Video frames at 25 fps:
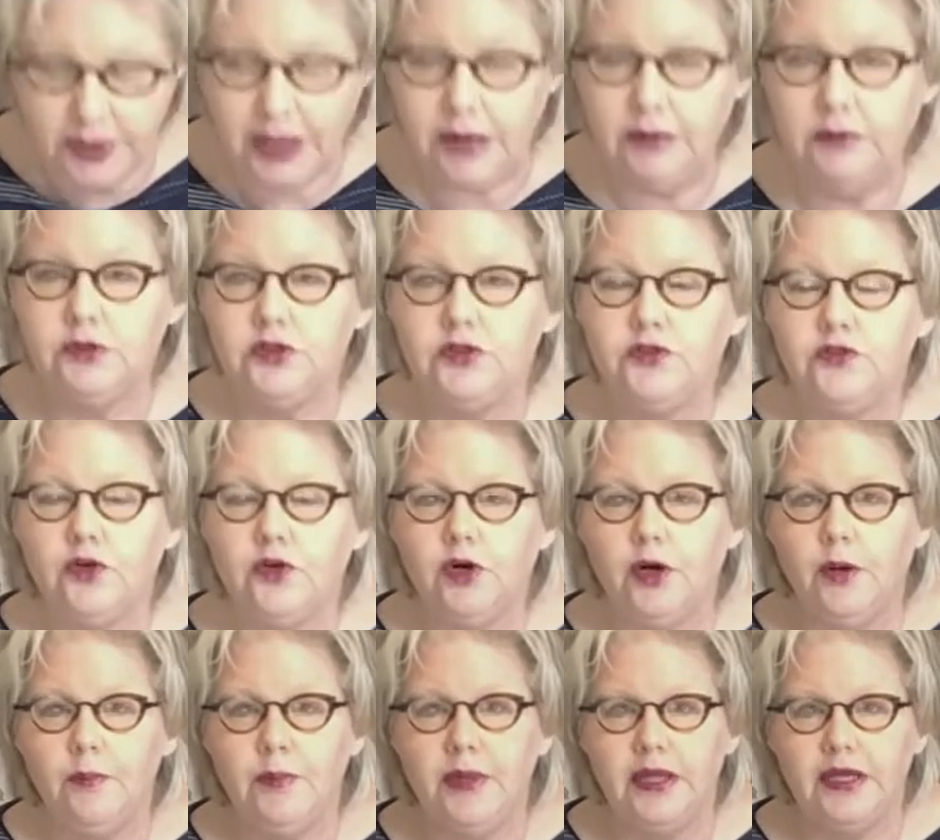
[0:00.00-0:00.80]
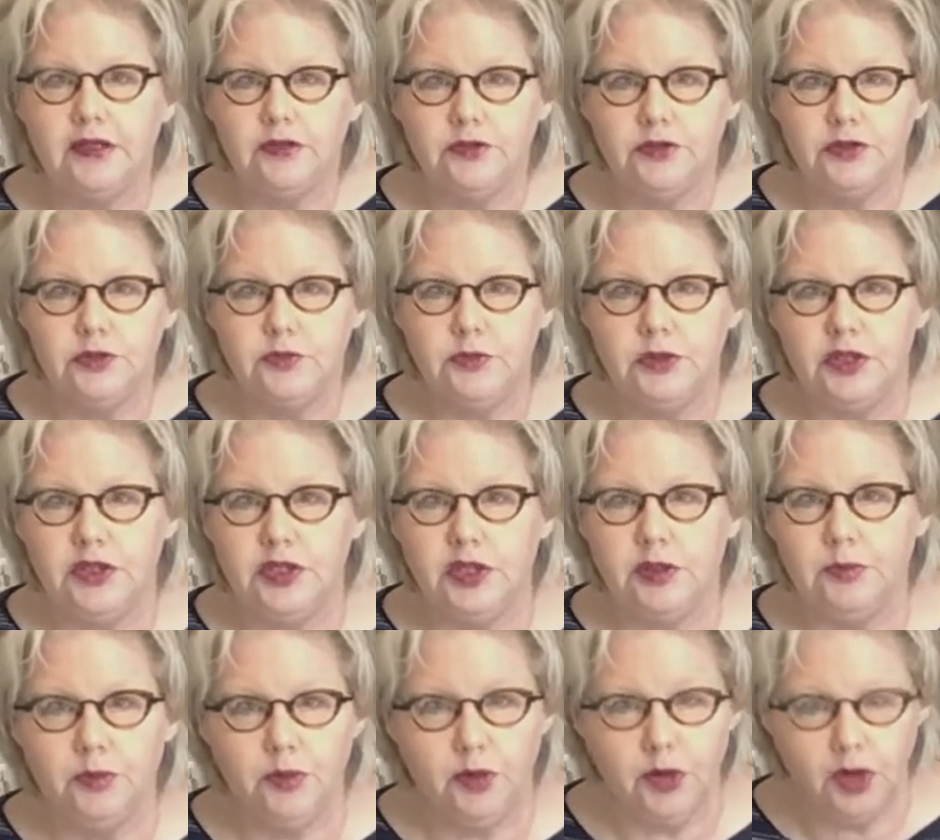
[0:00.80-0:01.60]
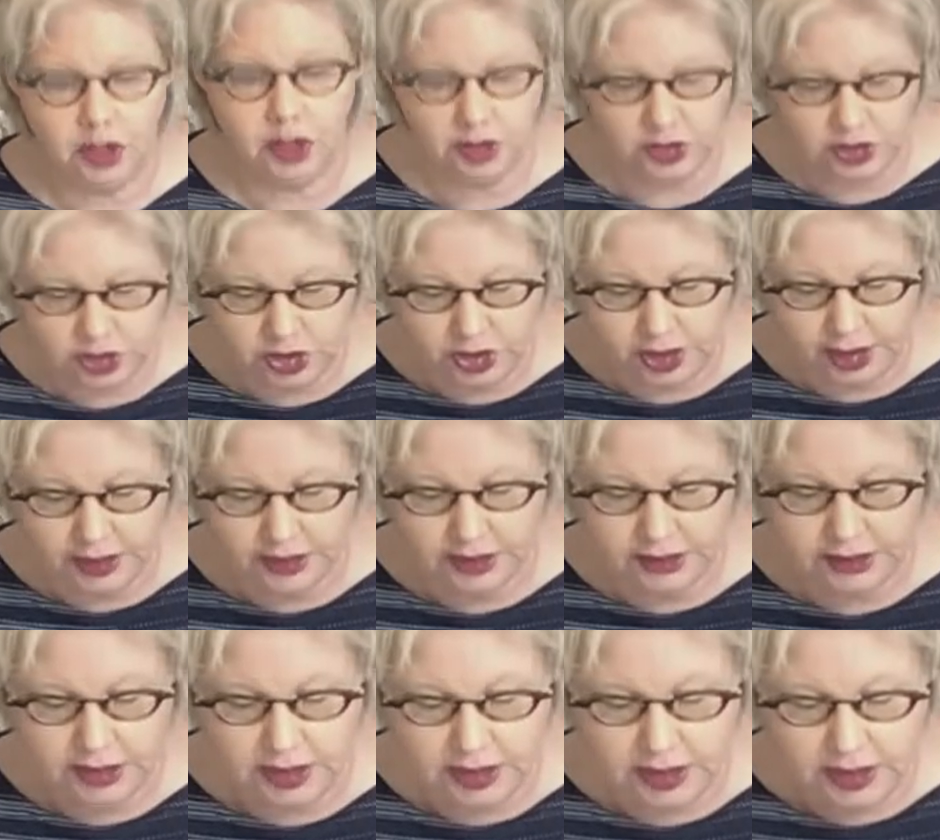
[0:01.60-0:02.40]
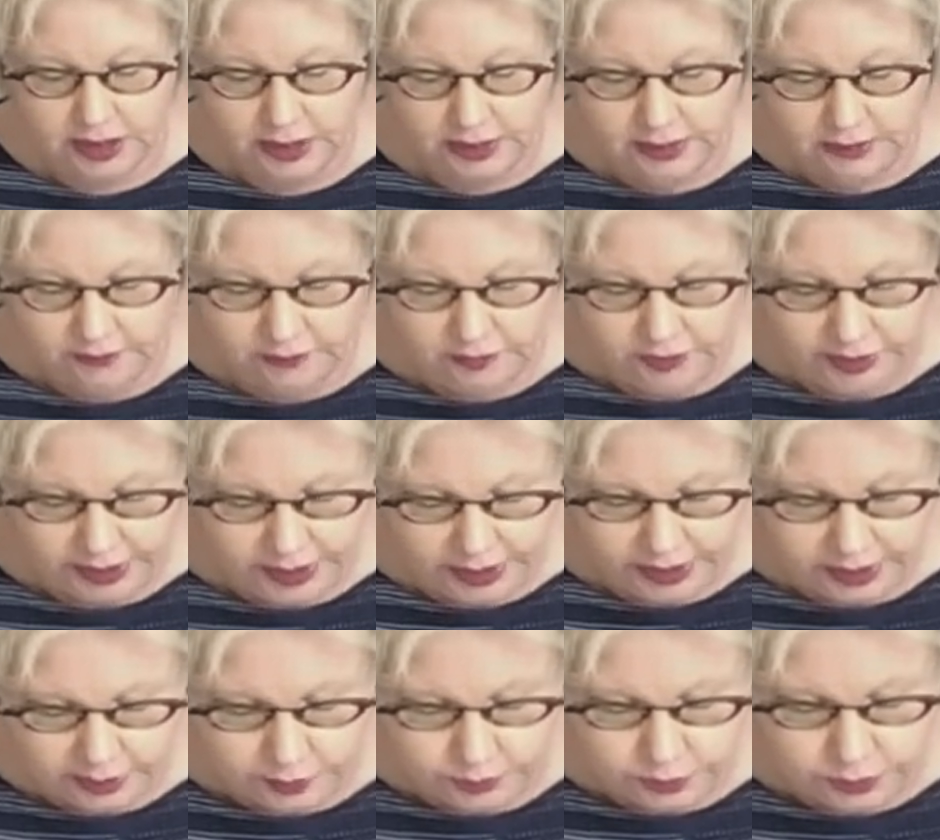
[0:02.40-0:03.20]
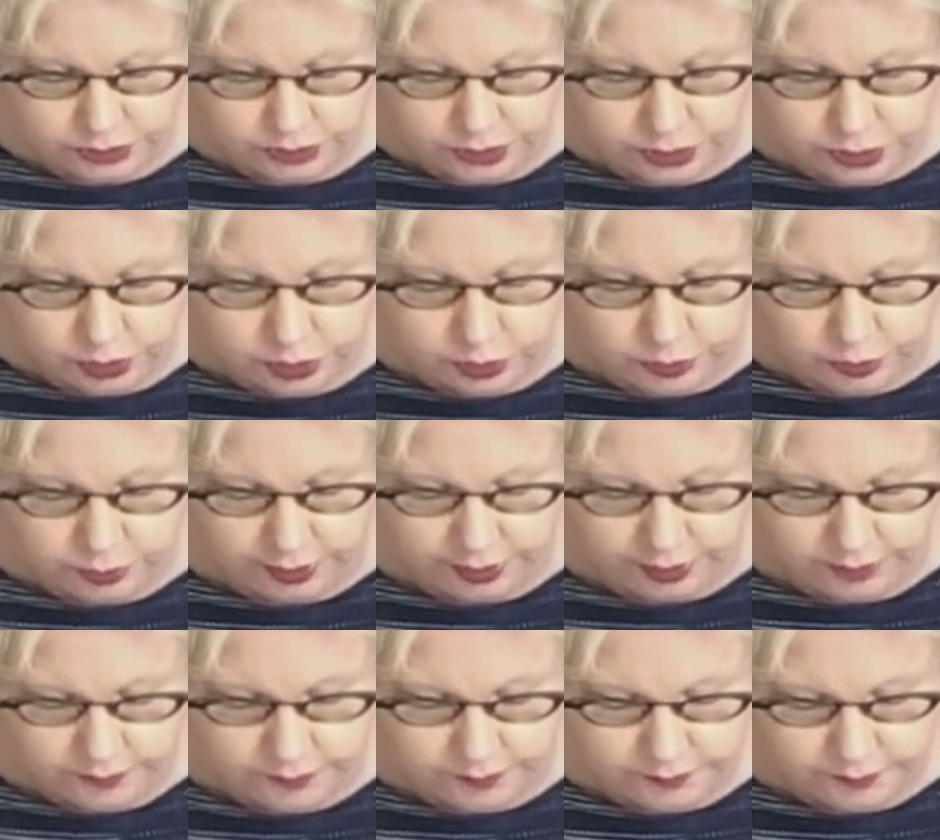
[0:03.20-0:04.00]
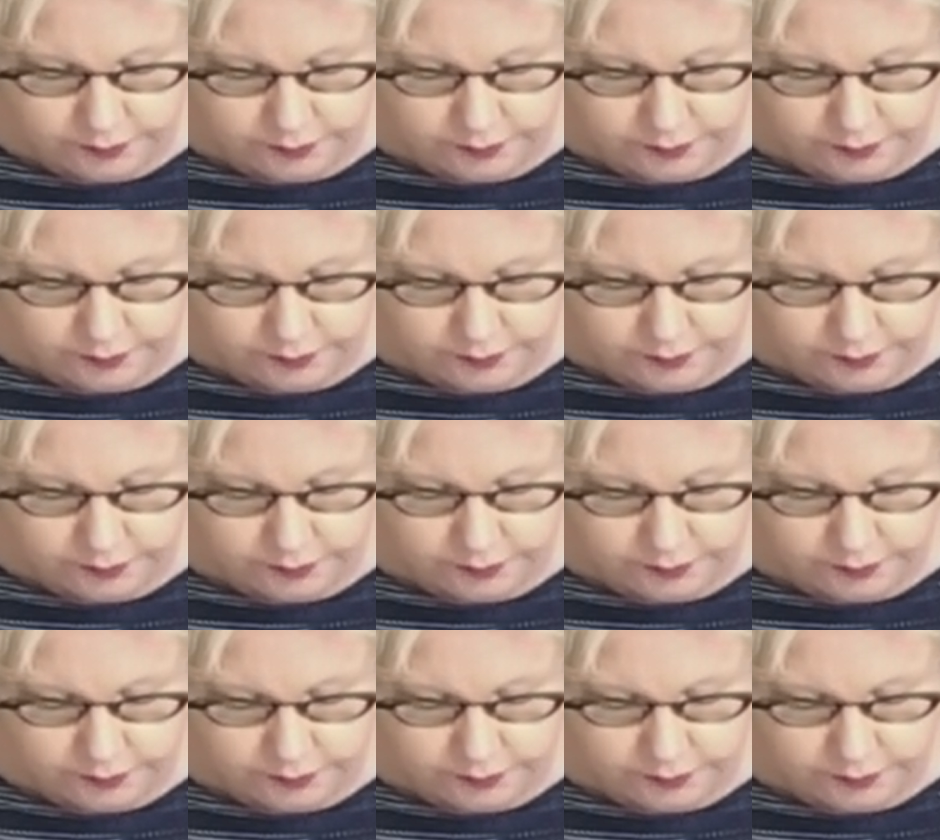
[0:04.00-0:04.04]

That was for a metal smithing project that I was doing.